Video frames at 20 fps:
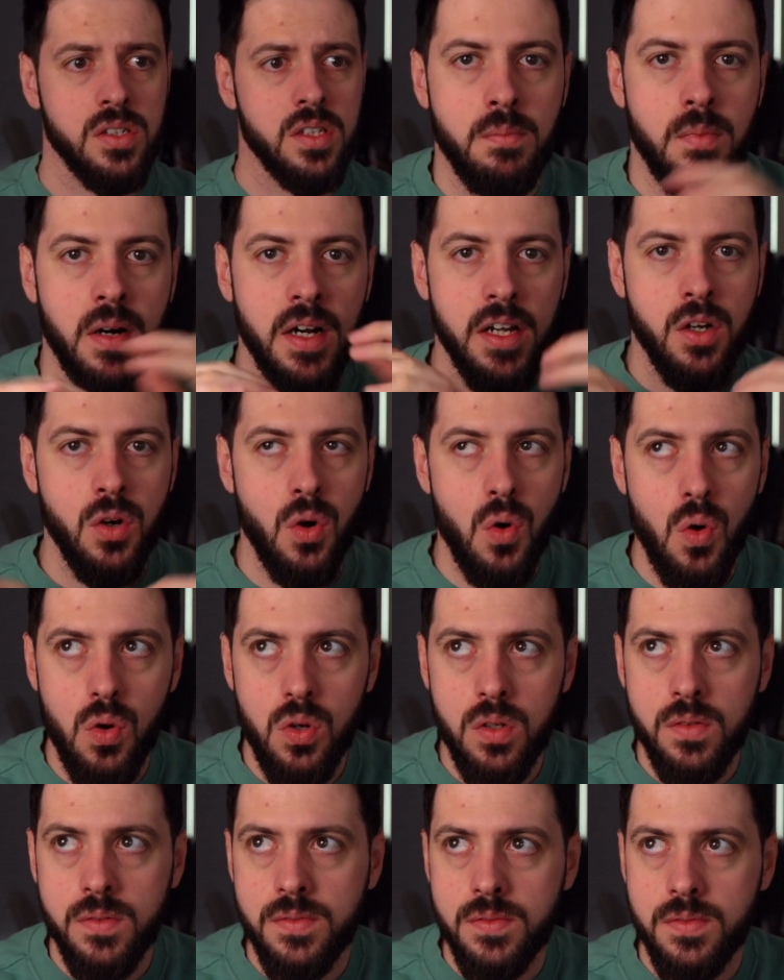My
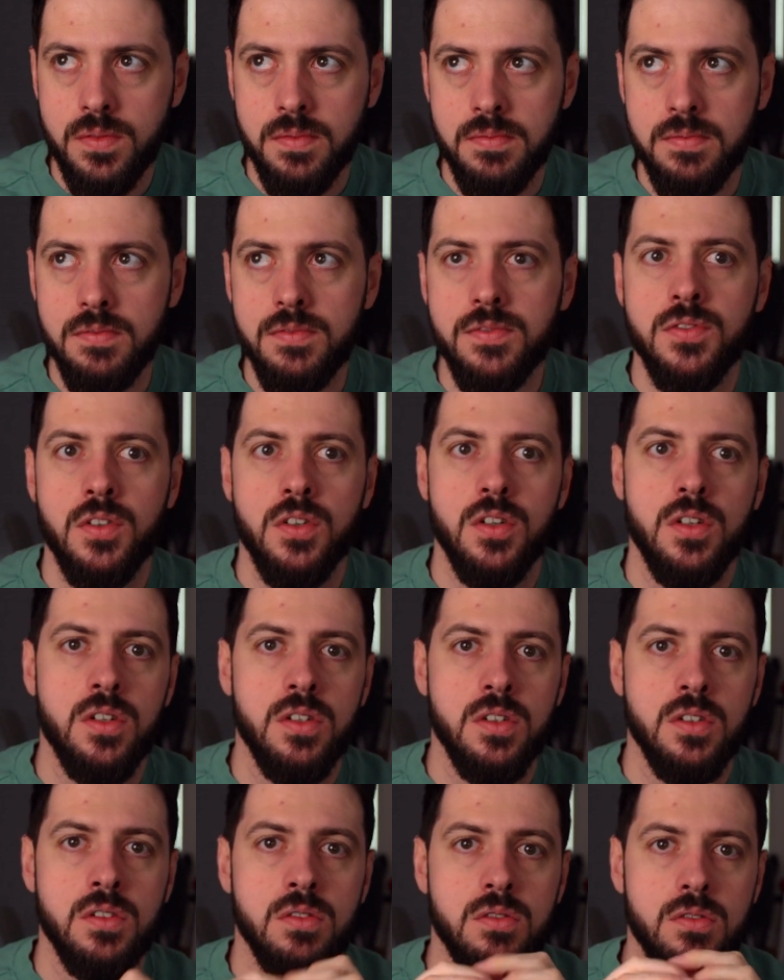goal
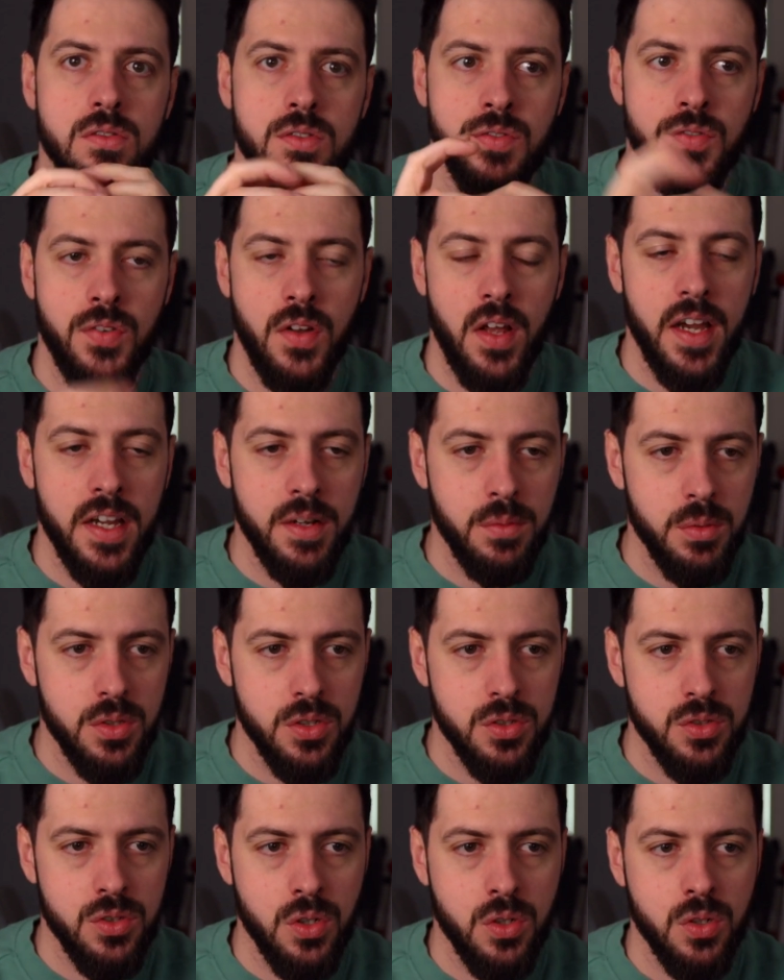for flying with the
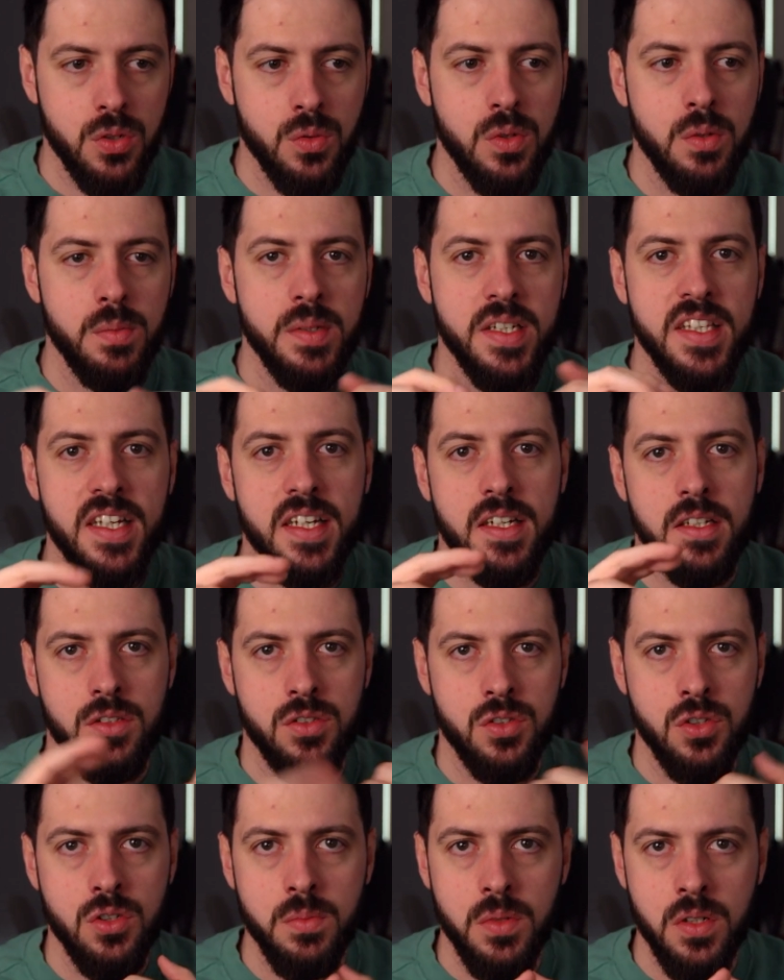drone will be that in
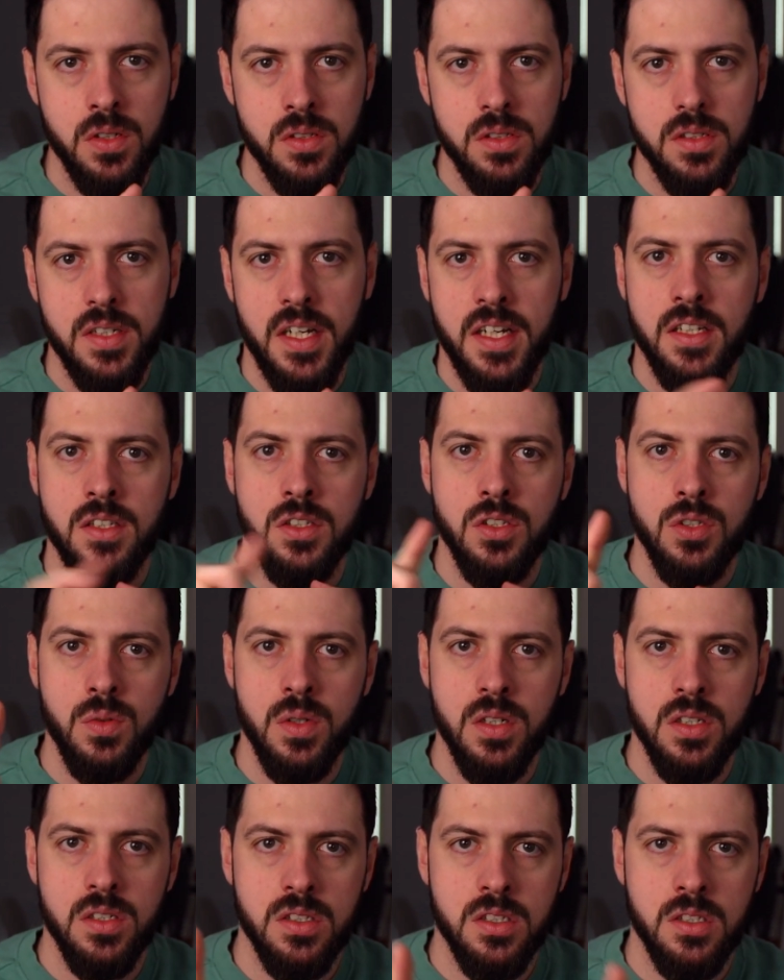2 months I can
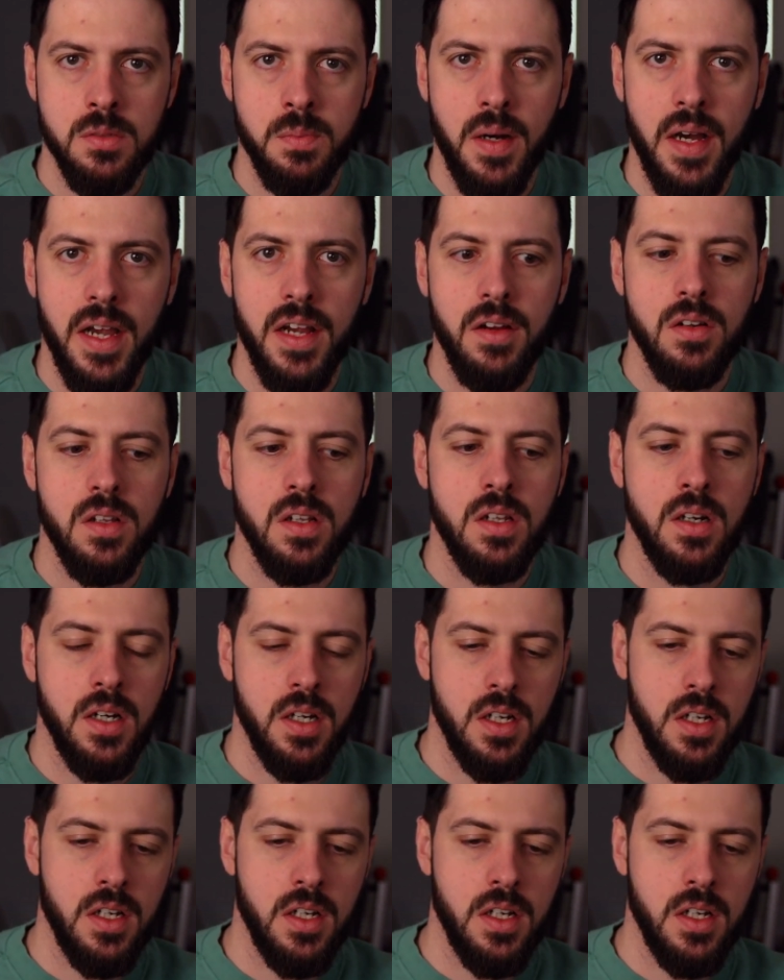do a spiral,